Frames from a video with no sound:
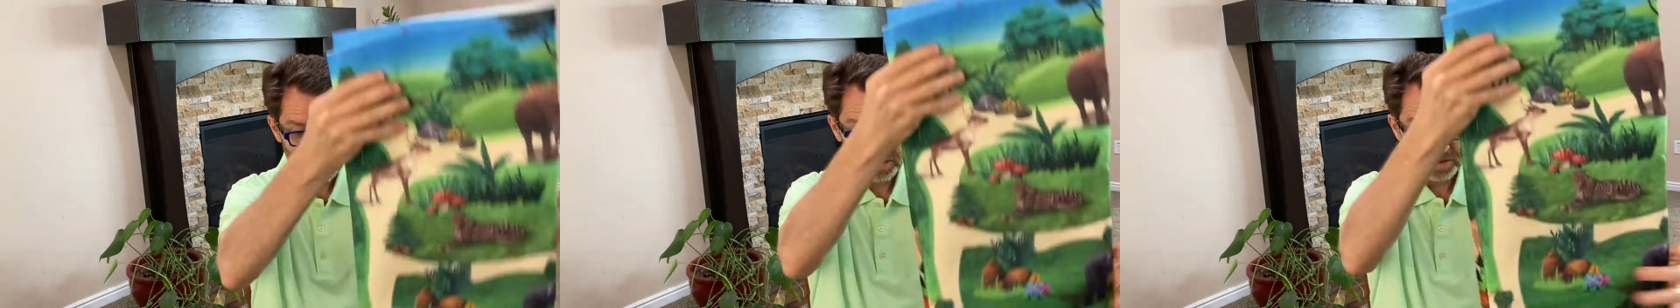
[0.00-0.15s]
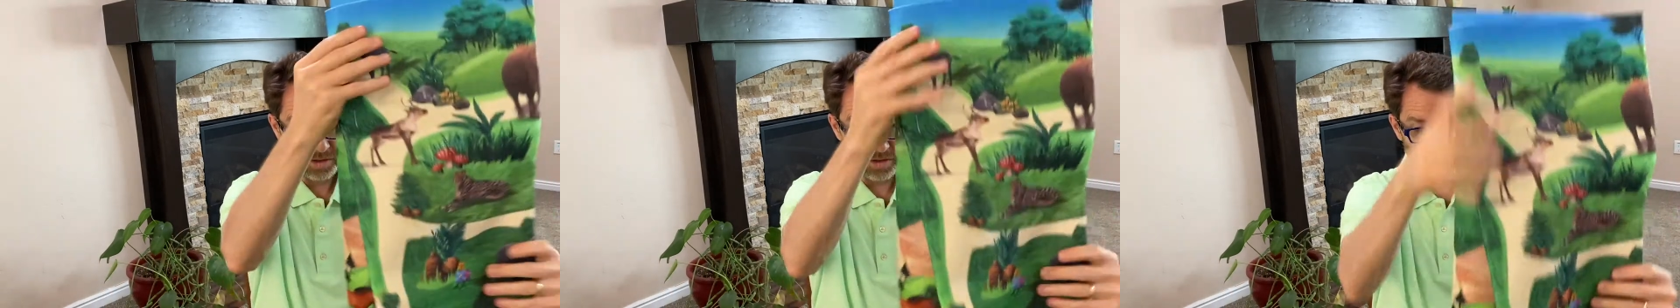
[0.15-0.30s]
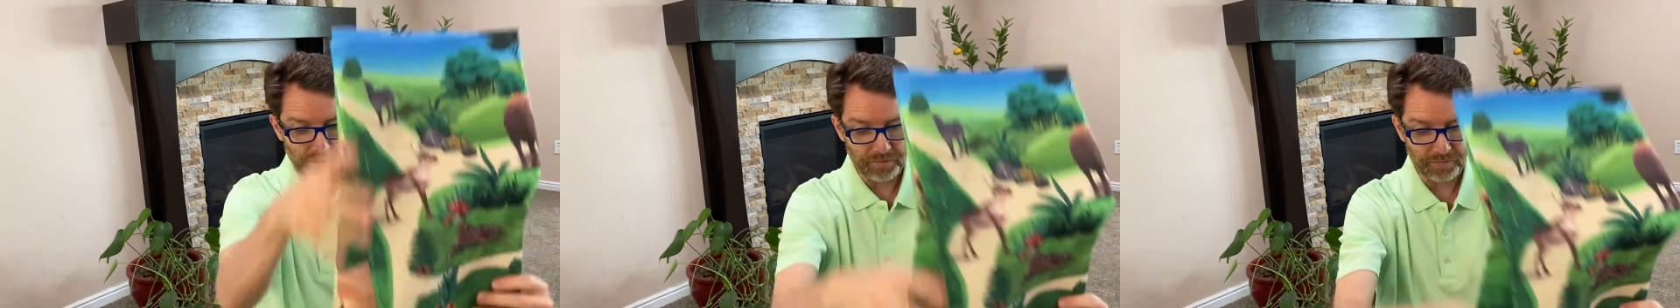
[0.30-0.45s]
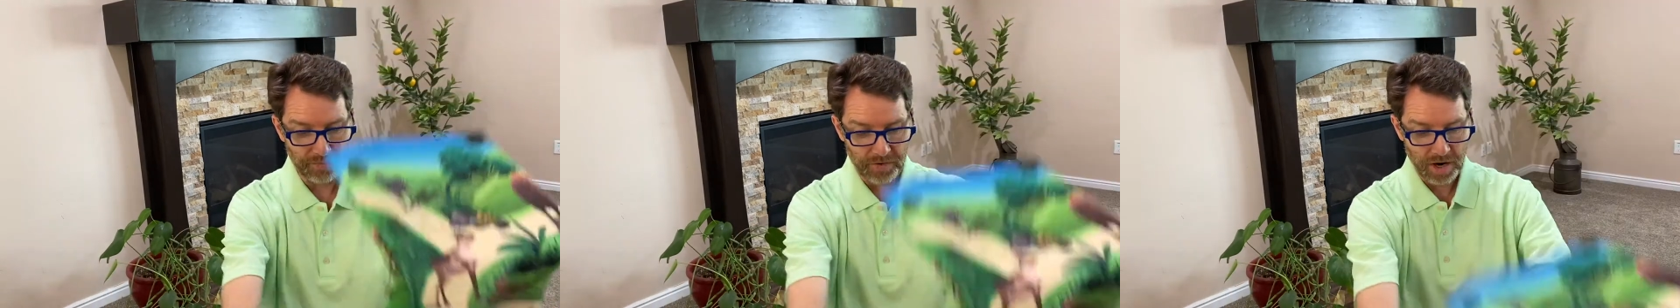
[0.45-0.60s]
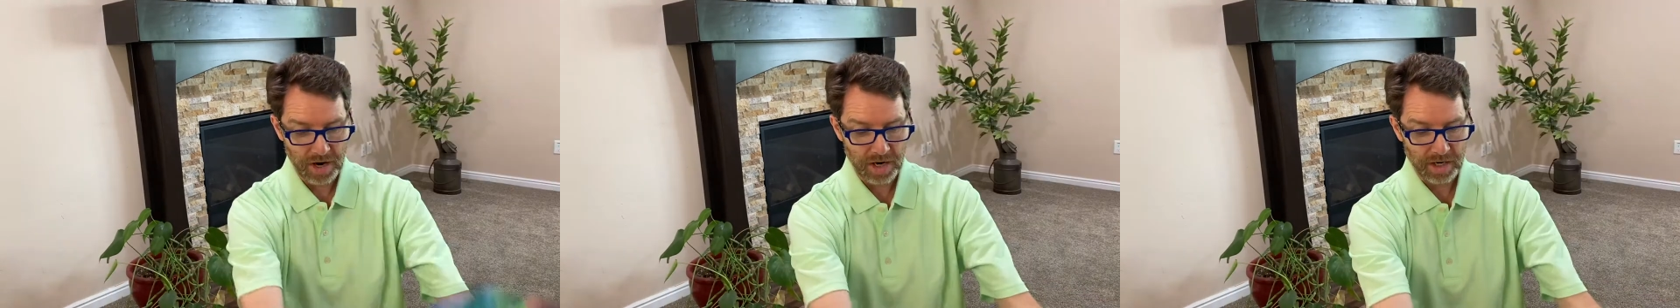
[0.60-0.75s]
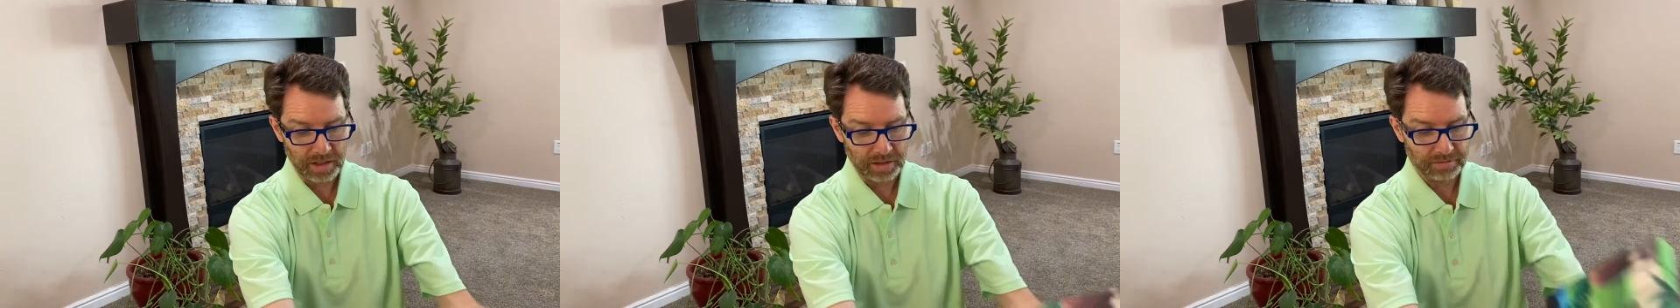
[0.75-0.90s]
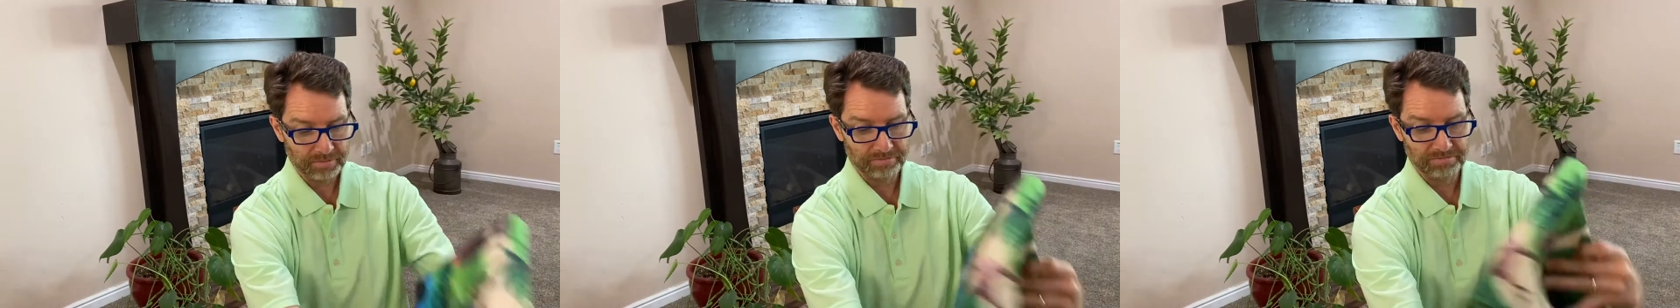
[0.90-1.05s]
So
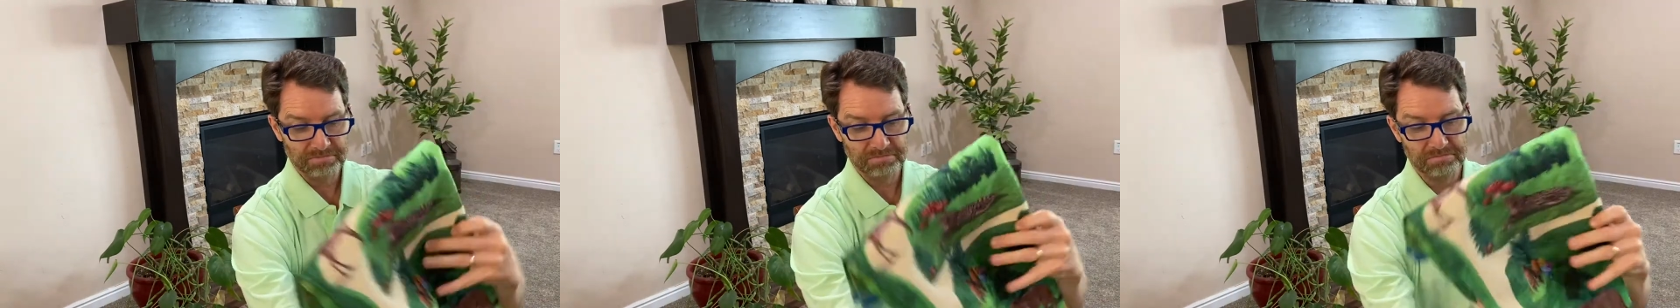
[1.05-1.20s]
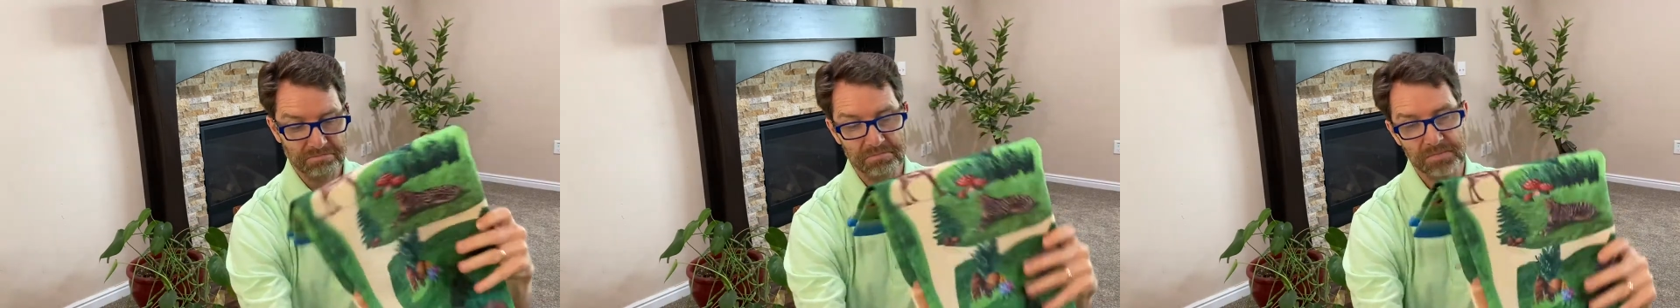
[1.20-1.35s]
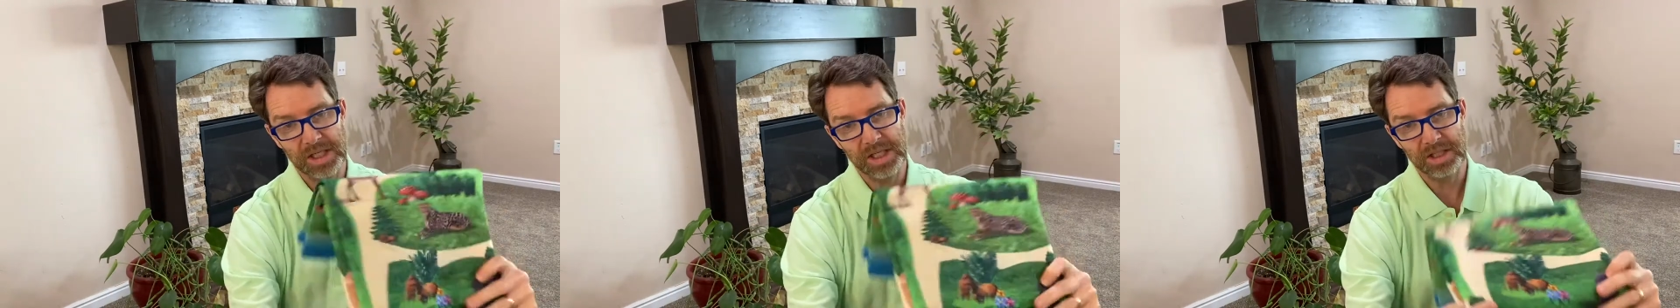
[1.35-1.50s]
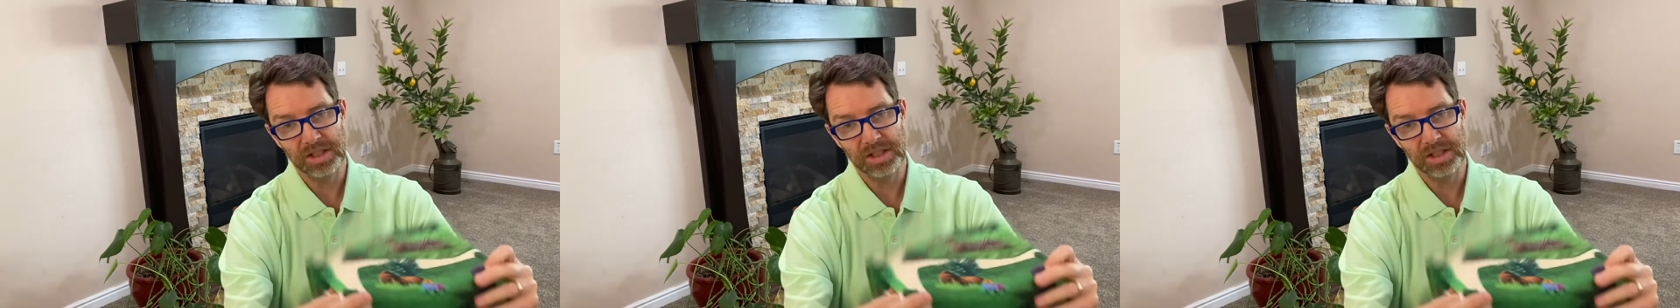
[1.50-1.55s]
far, it